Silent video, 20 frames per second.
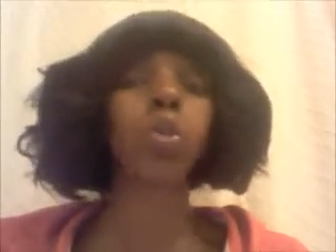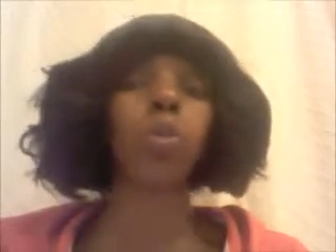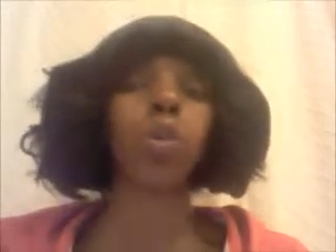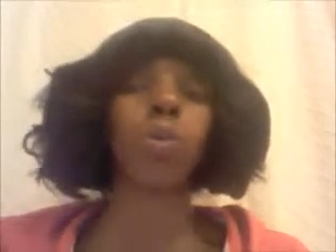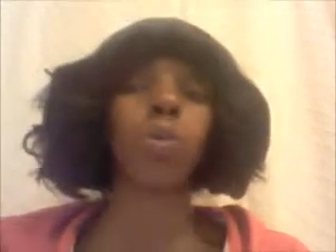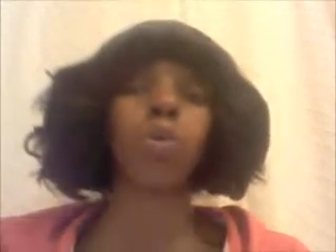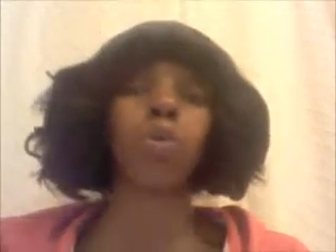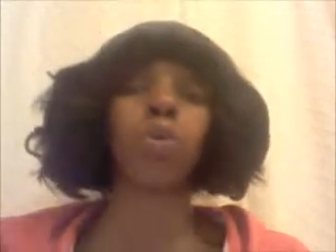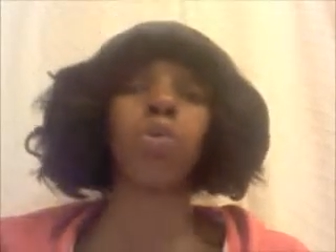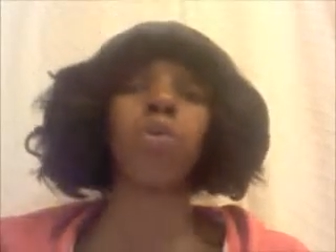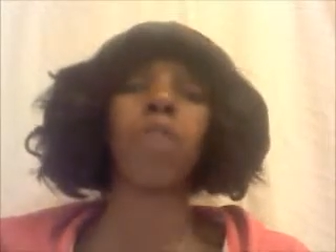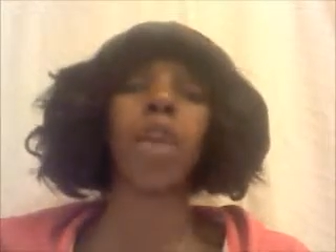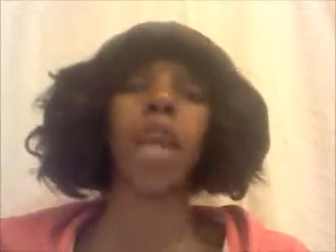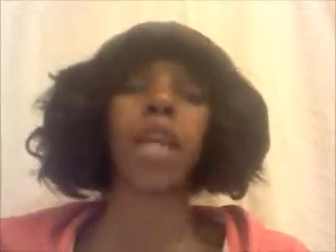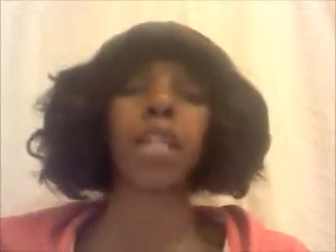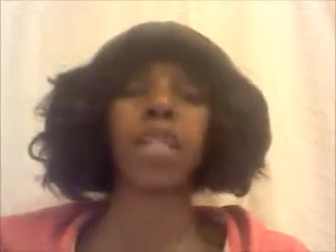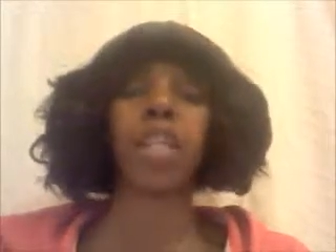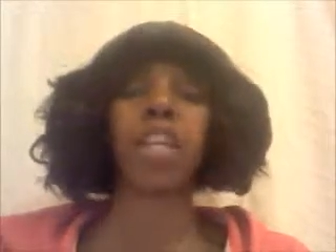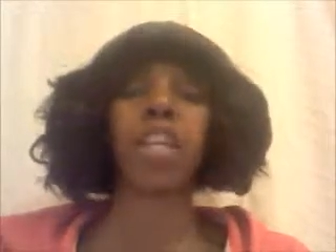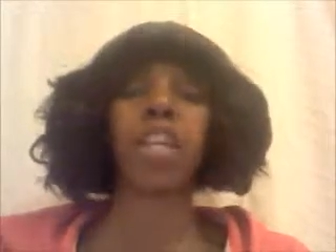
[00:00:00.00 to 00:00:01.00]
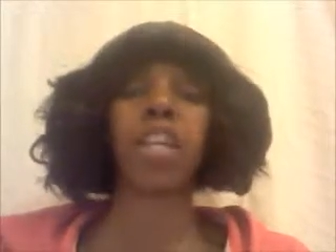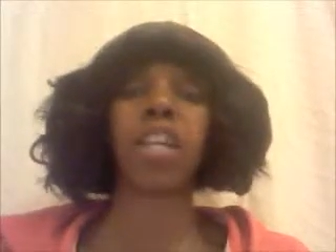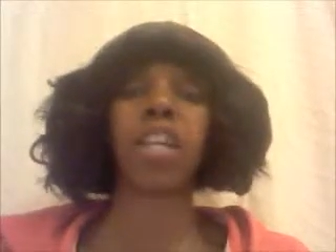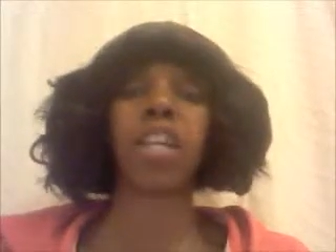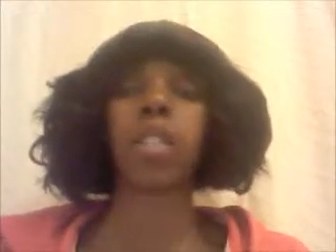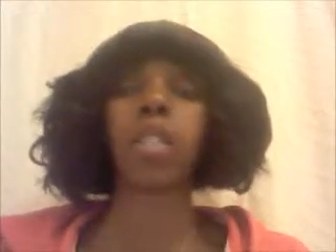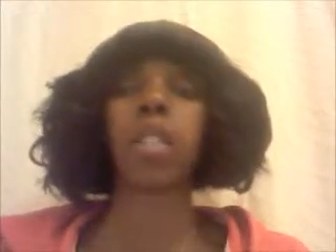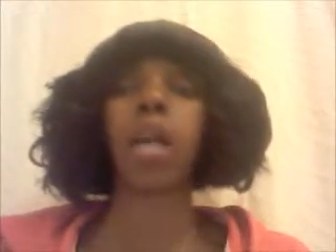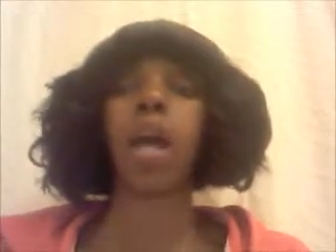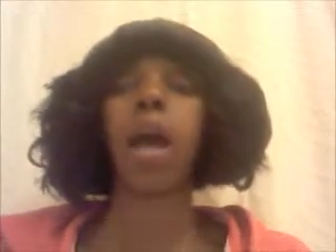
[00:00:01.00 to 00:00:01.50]
to improve
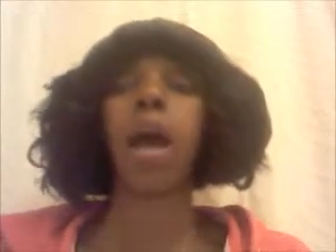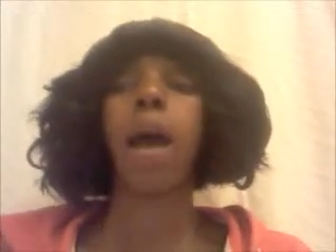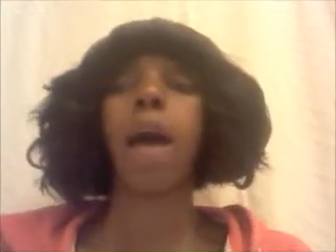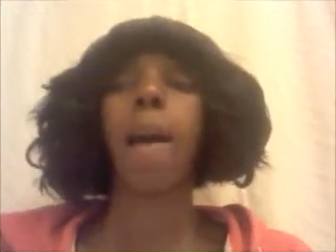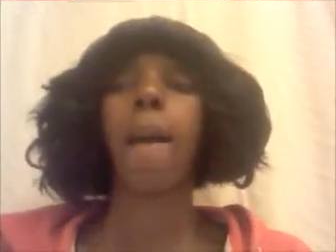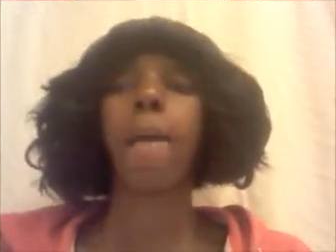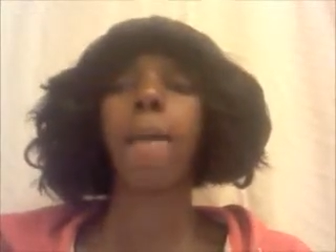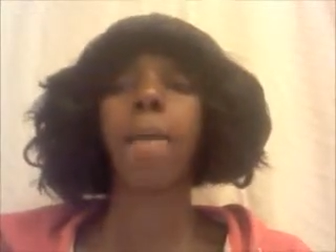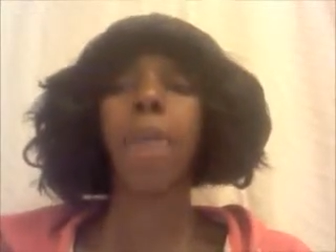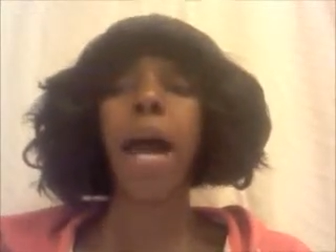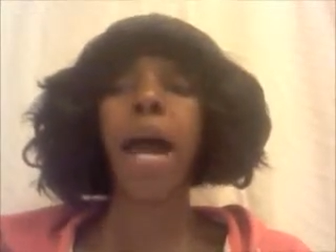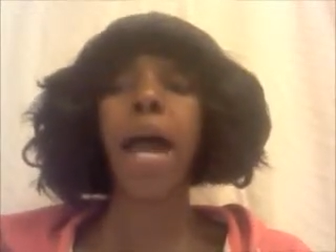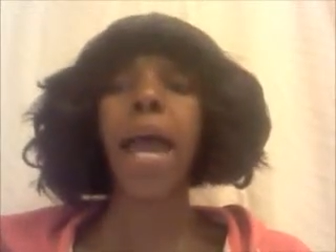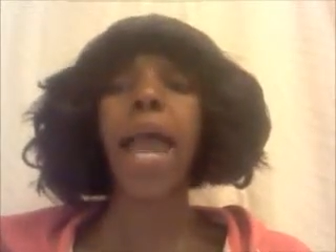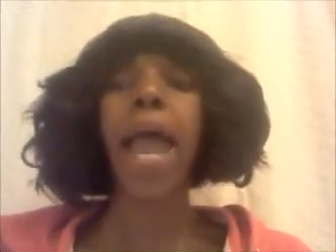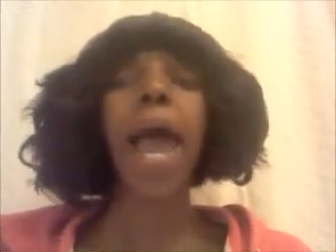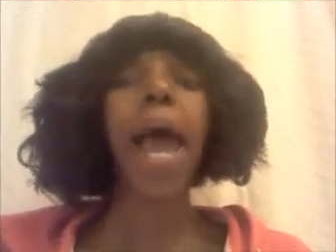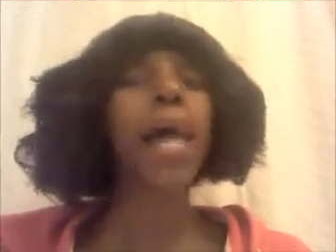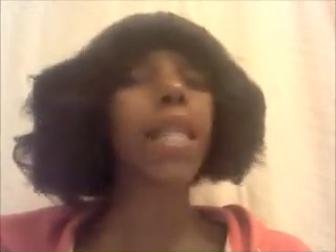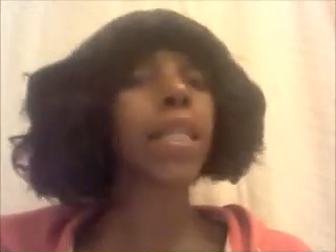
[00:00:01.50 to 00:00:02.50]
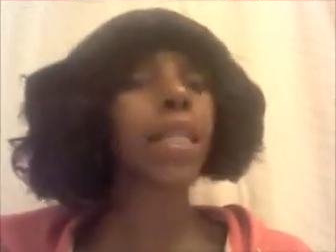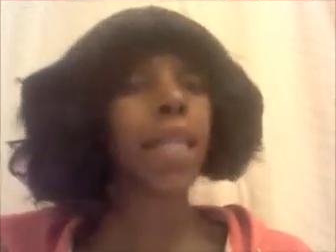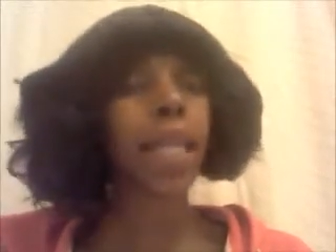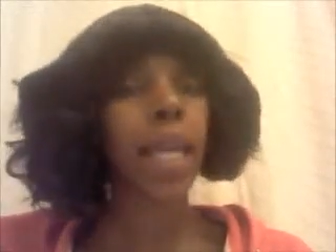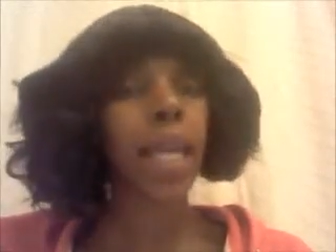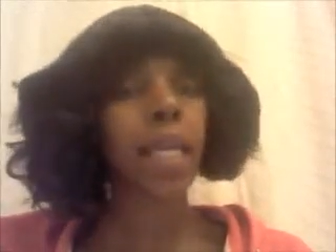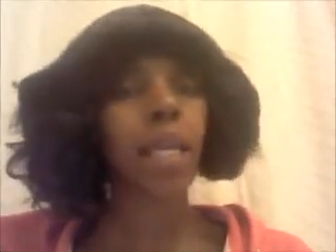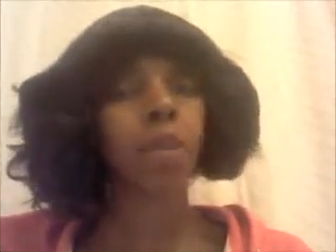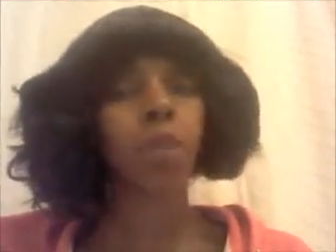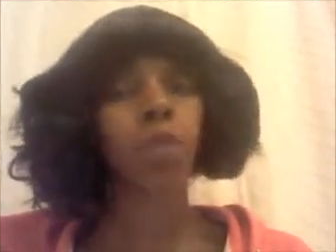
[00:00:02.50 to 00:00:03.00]
activities by
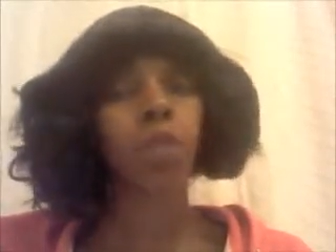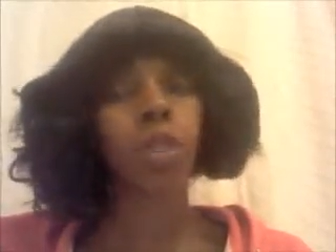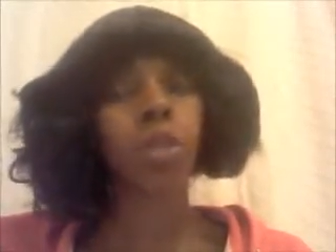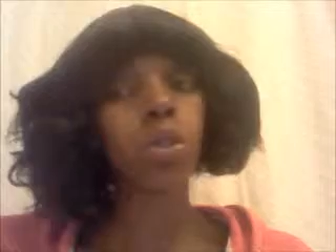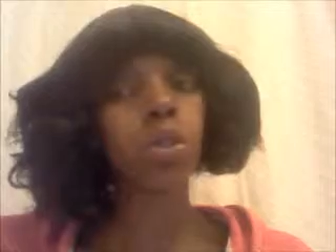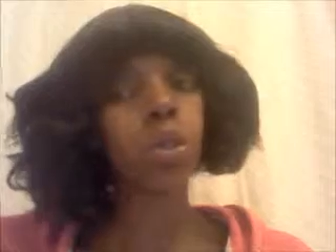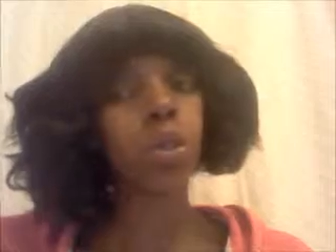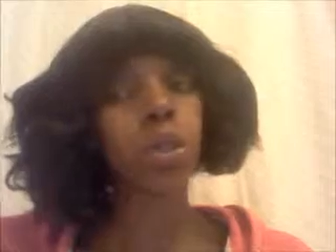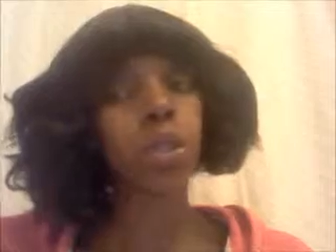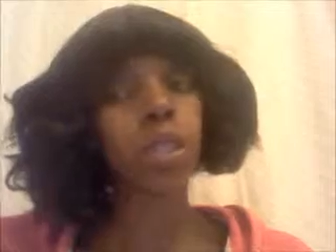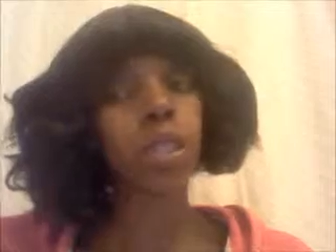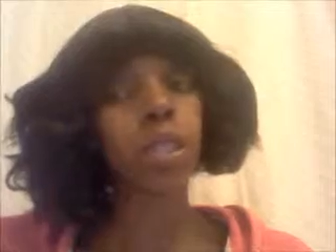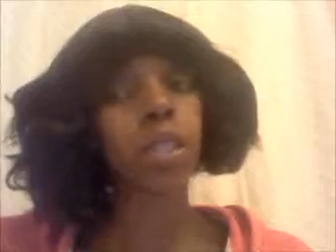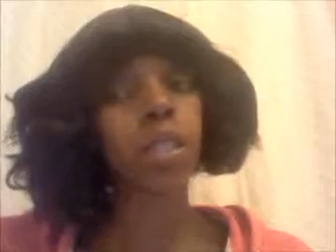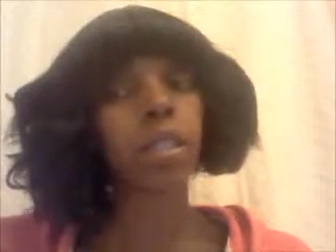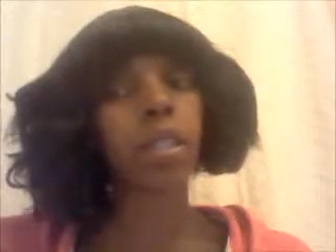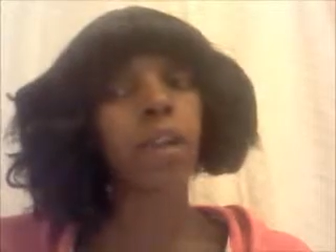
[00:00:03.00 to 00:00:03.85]
allocating resources